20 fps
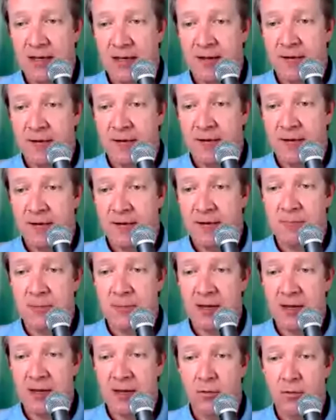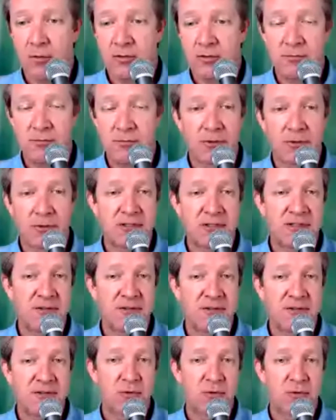she's my go-to person
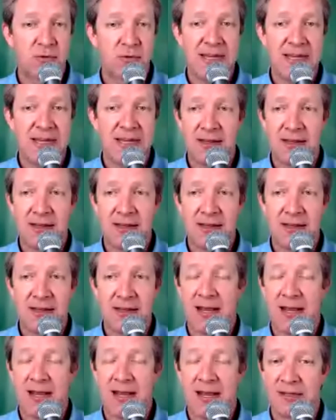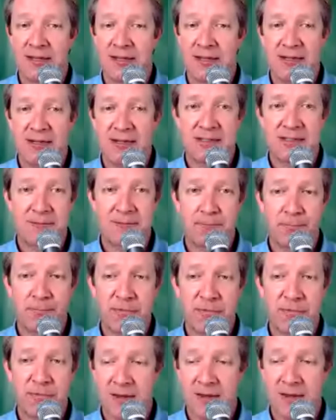for data and analytics.
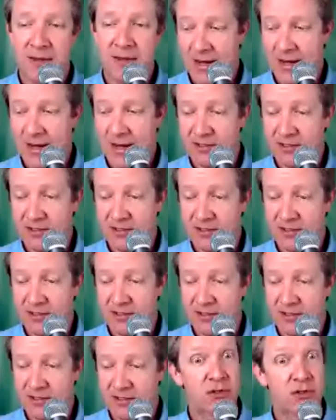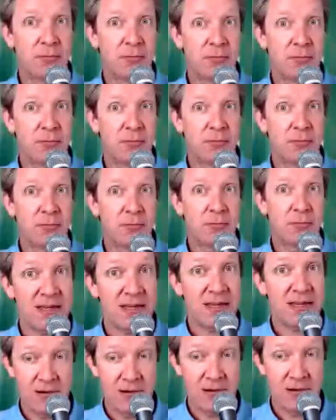And she's also, by the way,
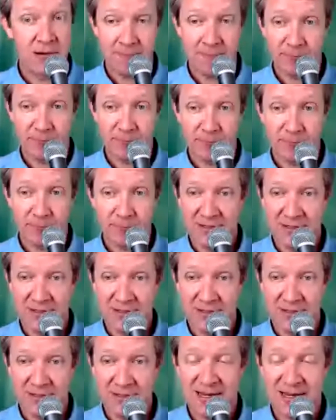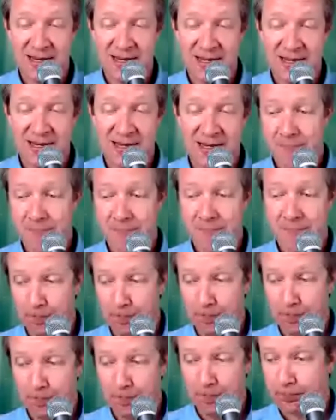keynoting TLDC 19.
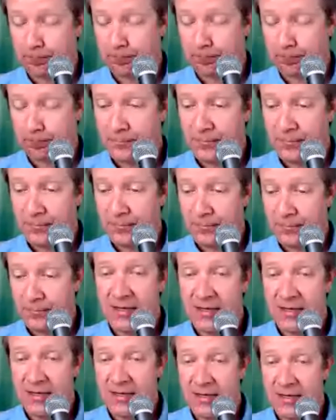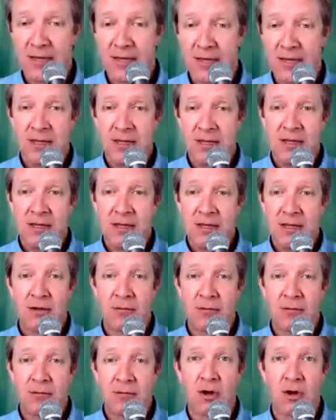And
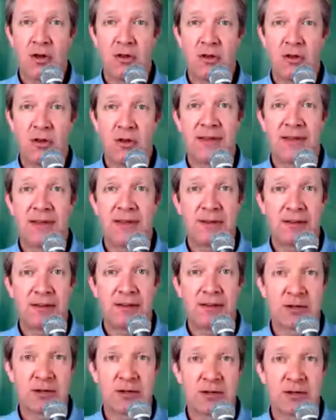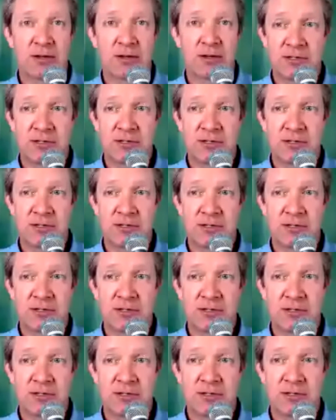we are all definitely looking forward to
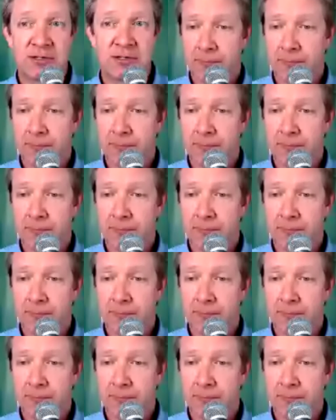that. So